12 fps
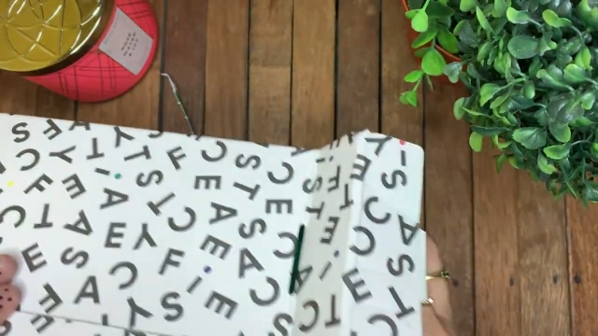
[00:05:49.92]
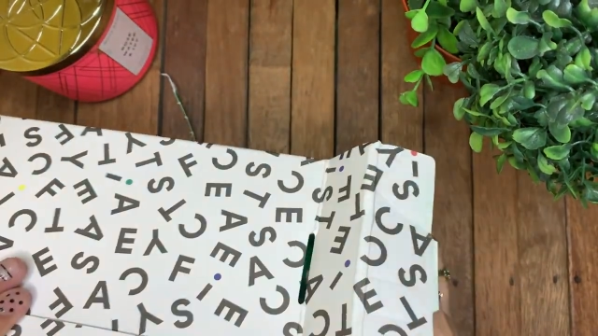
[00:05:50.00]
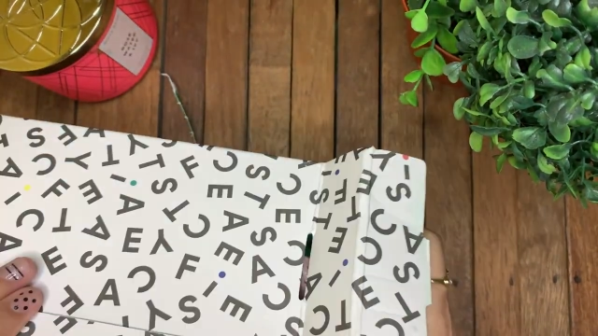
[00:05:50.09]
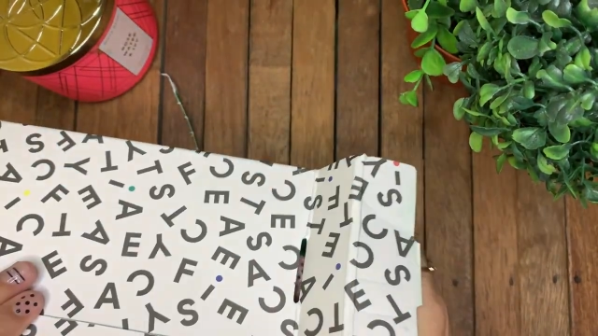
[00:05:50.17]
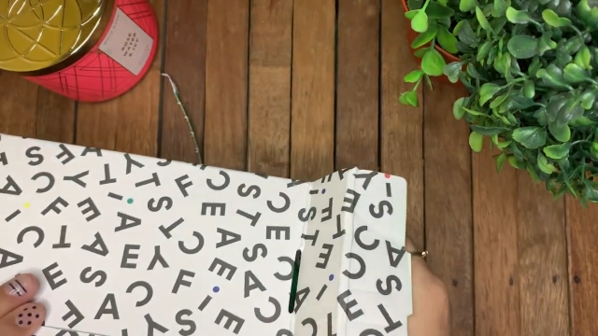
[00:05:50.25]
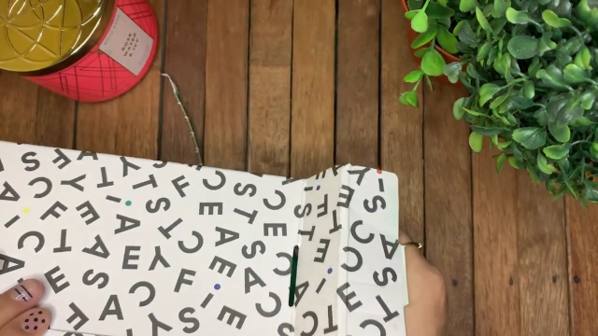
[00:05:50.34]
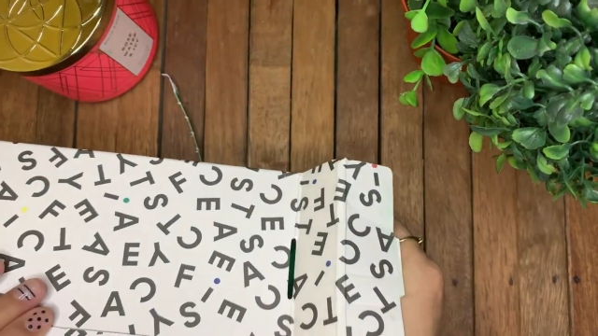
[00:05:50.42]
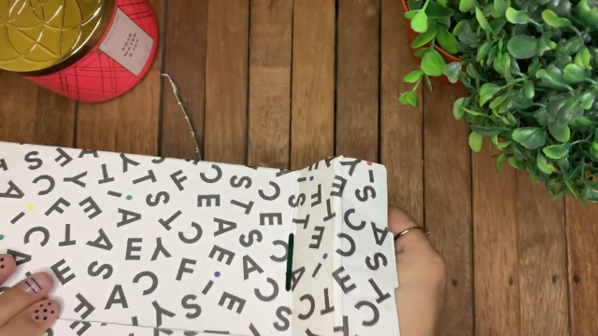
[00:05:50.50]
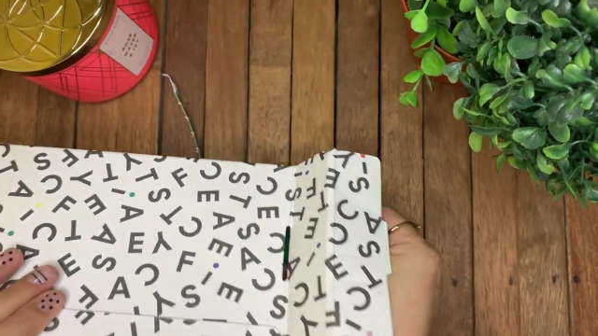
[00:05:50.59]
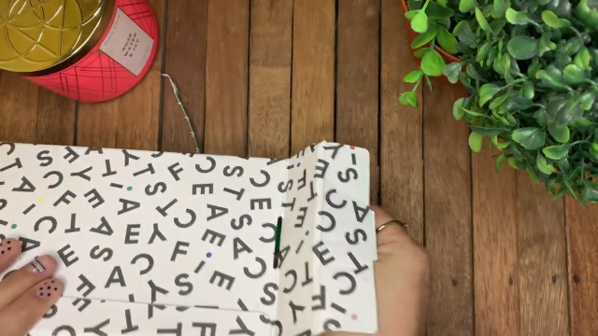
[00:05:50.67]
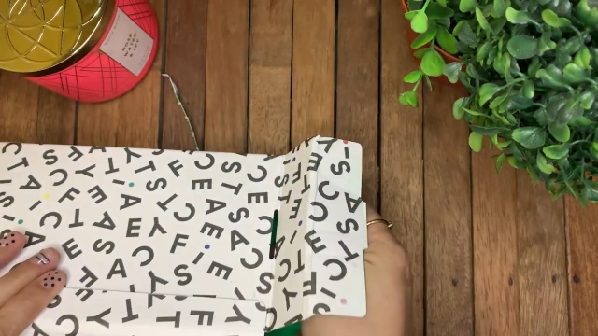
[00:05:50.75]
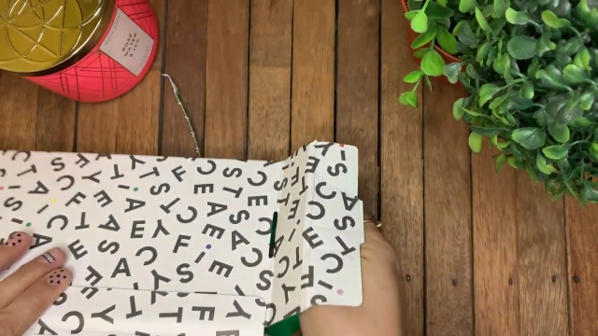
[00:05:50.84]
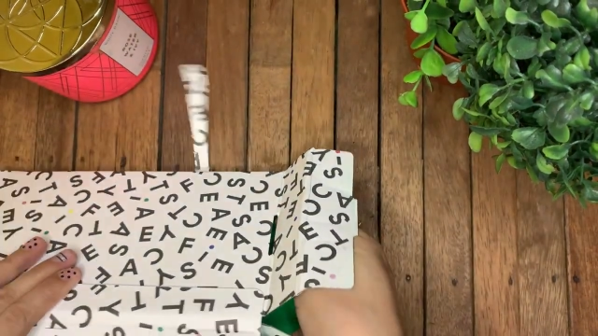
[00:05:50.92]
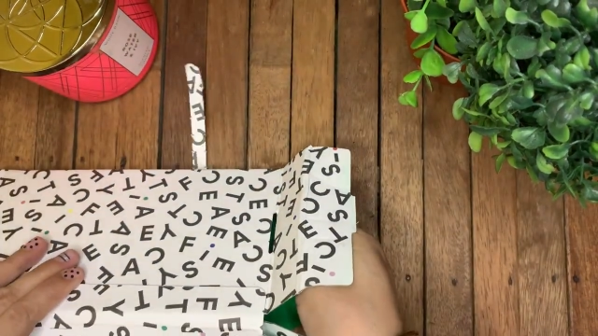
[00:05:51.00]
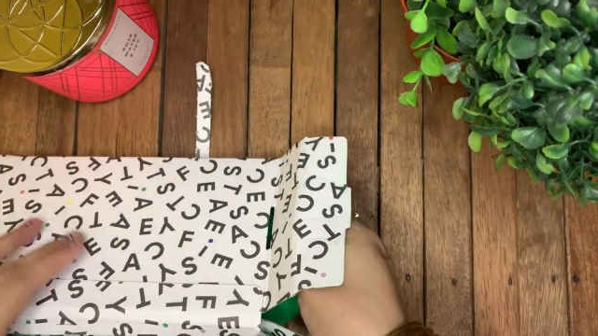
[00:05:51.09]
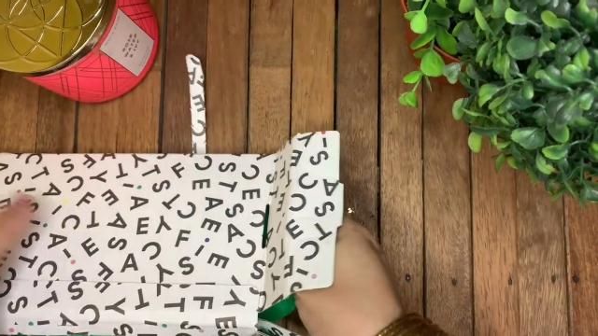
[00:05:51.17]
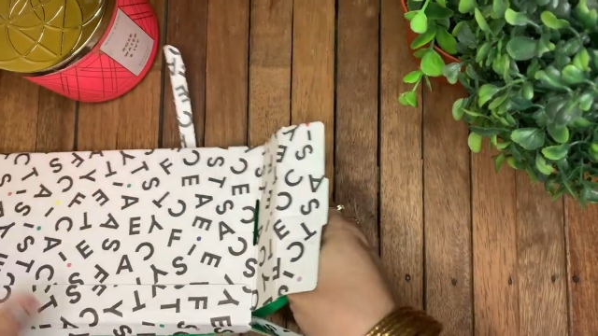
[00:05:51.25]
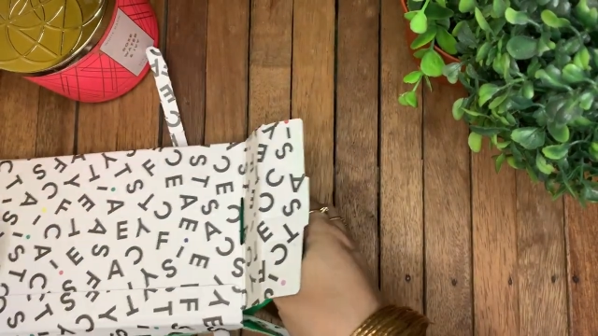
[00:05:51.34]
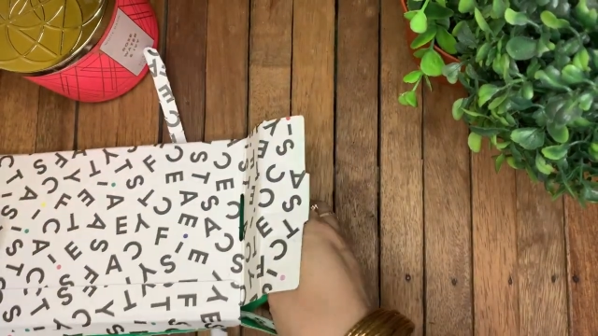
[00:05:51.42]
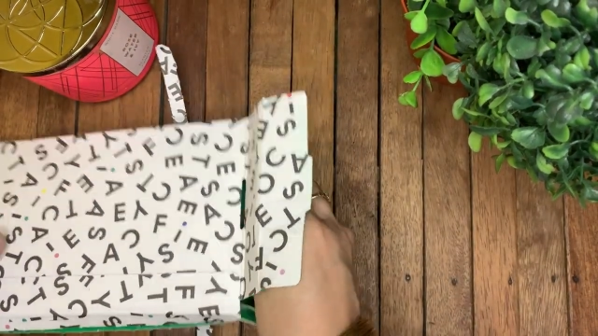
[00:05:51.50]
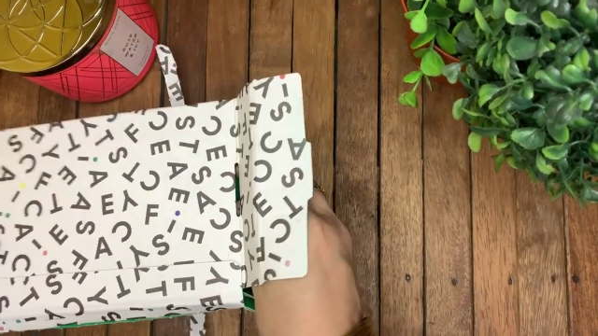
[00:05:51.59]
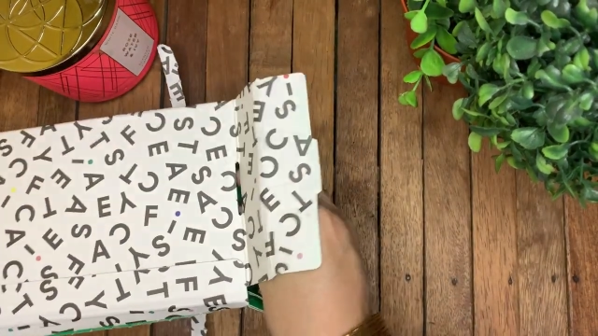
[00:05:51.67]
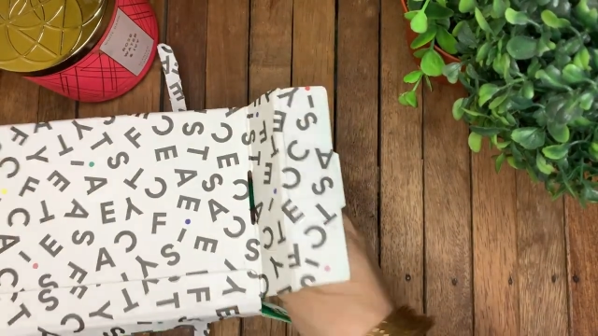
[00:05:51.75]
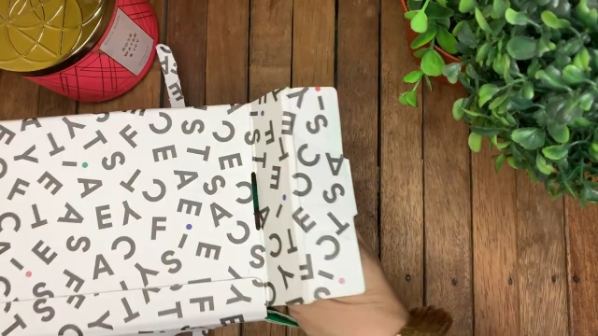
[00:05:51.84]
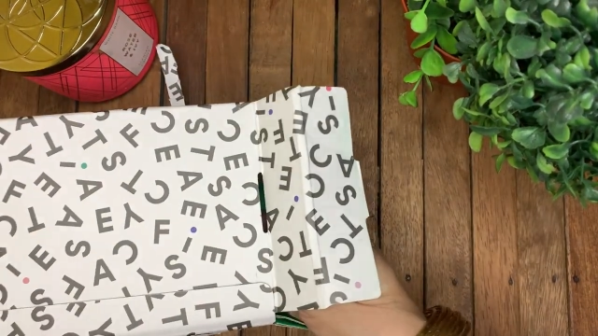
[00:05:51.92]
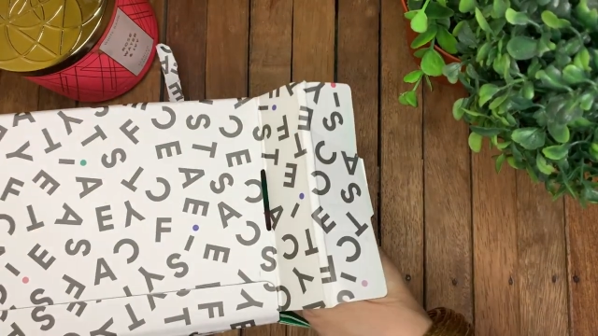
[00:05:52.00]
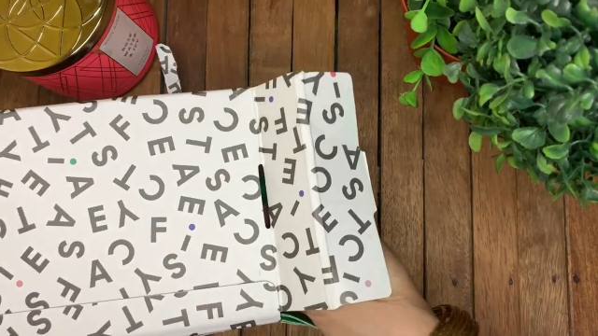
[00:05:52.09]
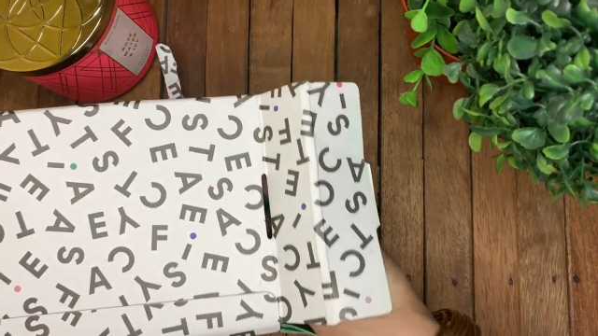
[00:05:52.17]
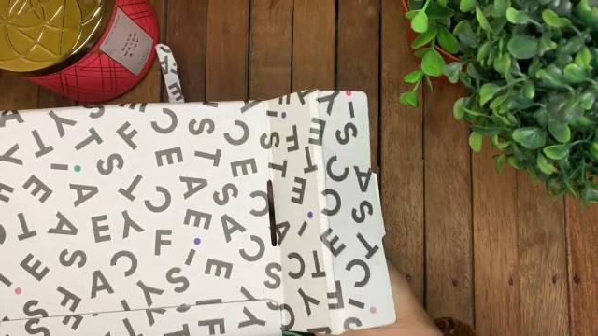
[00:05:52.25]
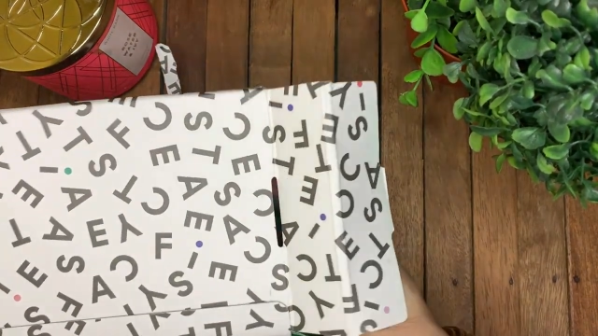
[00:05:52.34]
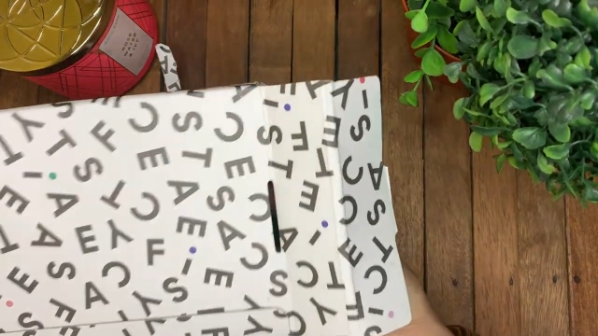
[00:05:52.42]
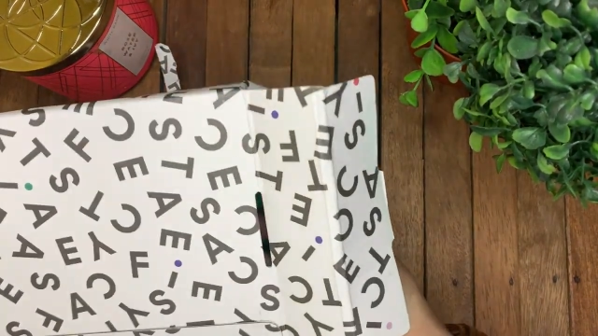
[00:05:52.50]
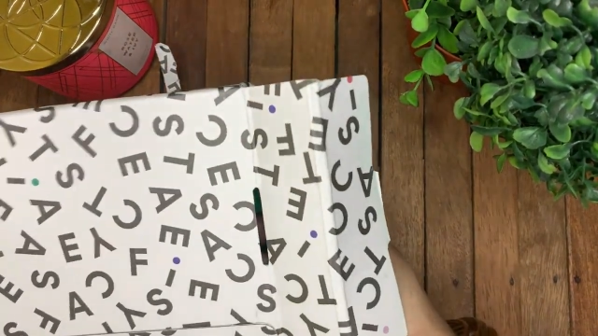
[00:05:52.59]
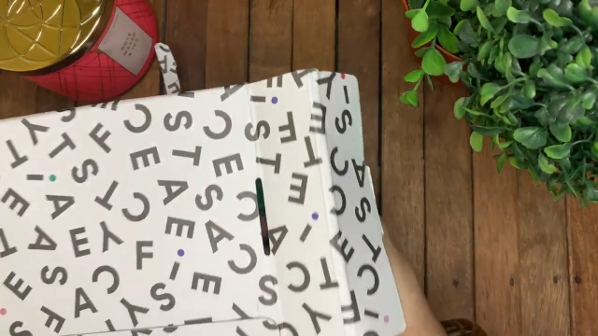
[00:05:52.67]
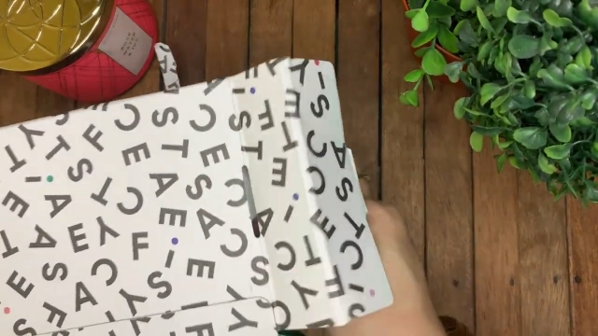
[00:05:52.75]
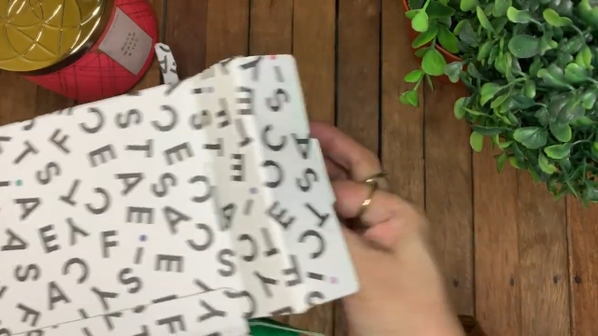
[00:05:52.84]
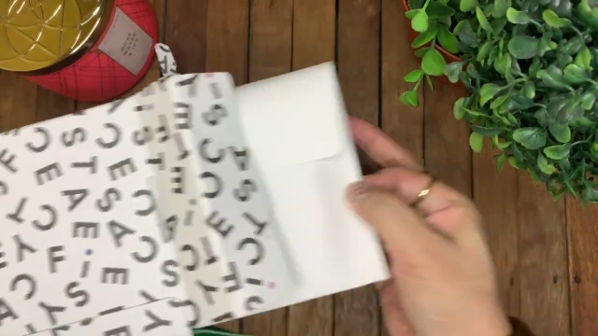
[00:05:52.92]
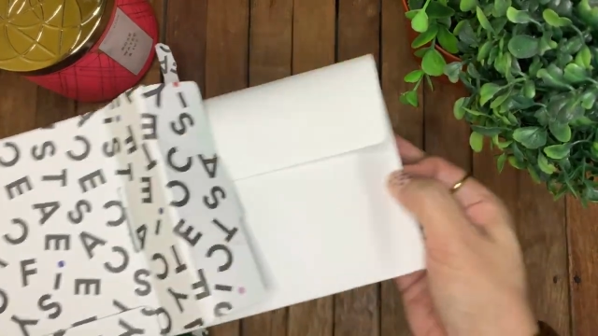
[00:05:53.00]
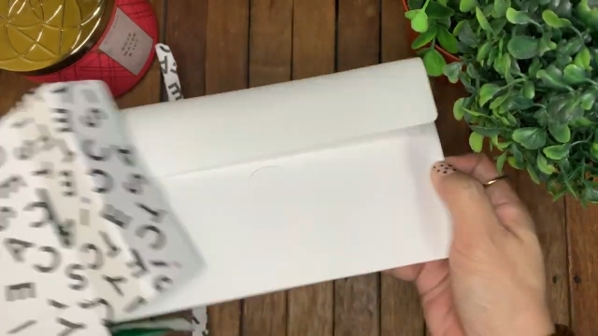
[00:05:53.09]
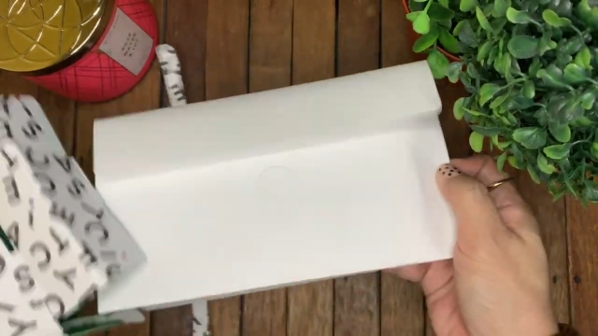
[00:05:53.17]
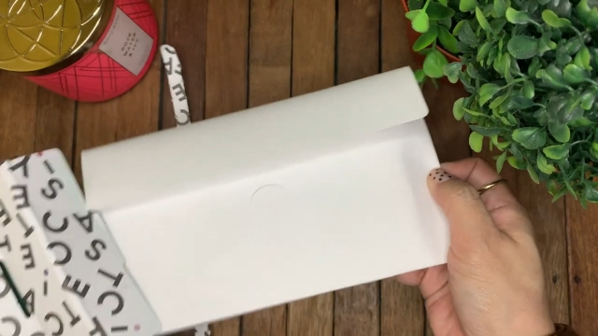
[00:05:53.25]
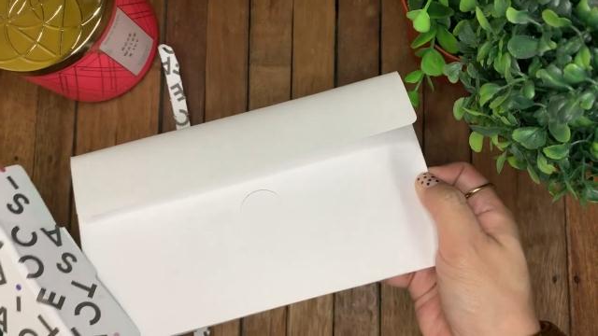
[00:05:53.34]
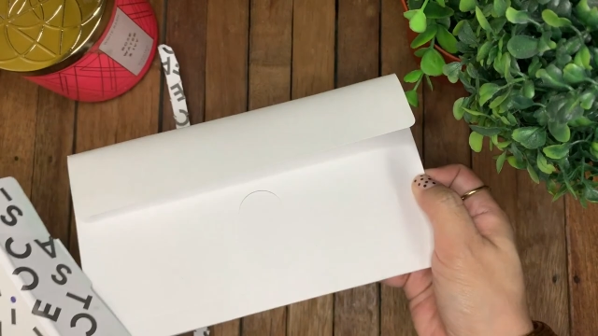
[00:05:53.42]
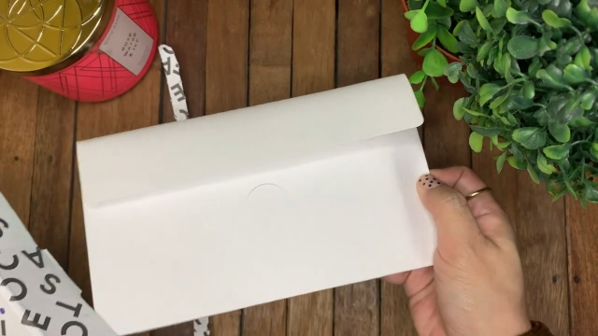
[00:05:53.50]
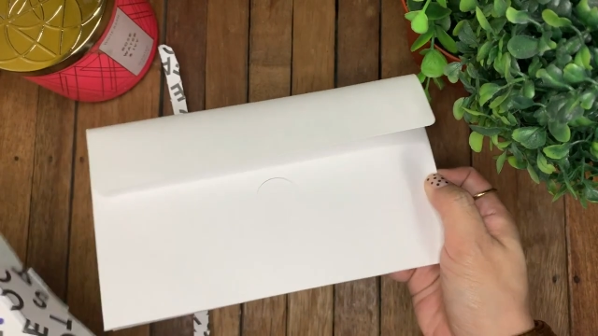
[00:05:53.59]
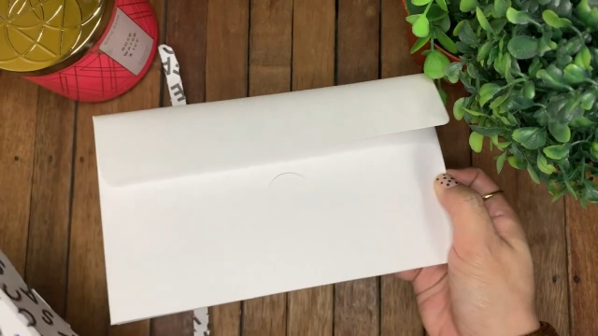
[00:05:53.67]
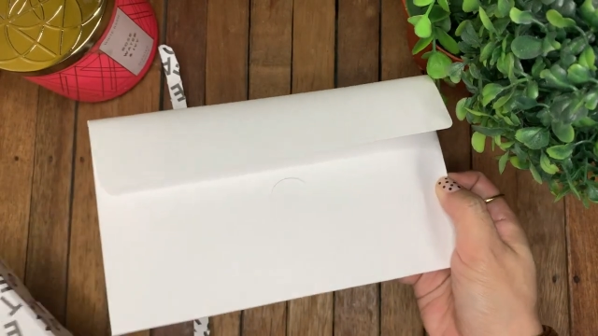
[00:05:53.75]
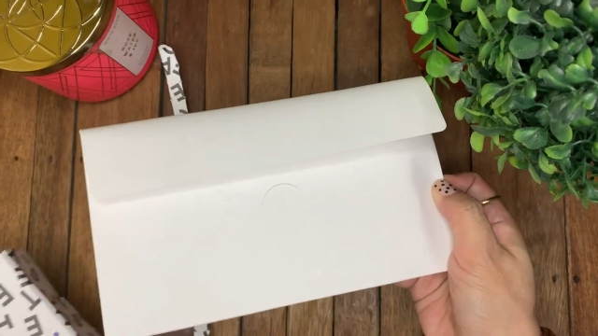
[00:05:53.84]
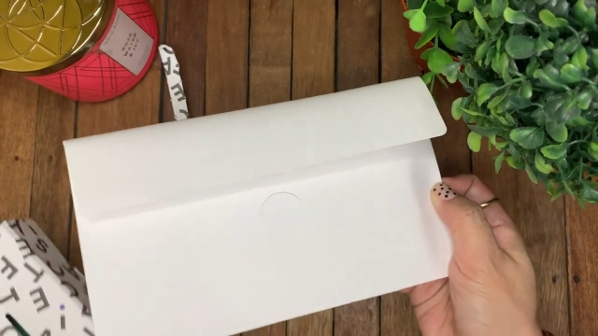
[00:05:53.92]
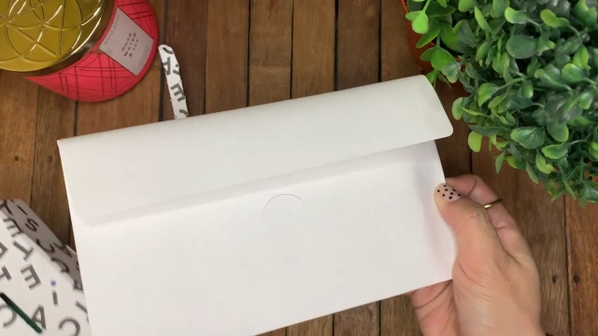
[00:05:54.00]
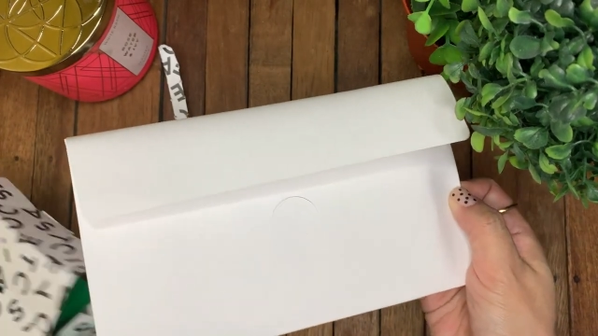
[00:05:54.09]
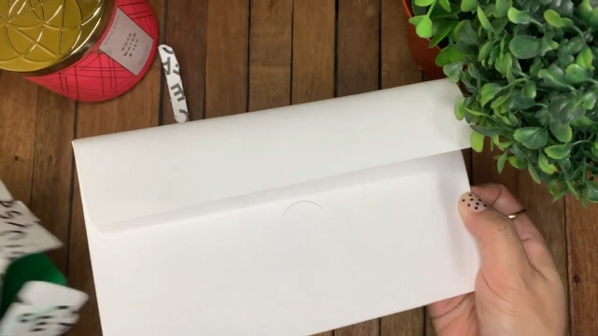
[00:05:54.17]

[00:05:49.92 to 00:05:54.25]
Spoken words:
No face is visible, so there are no lips to read.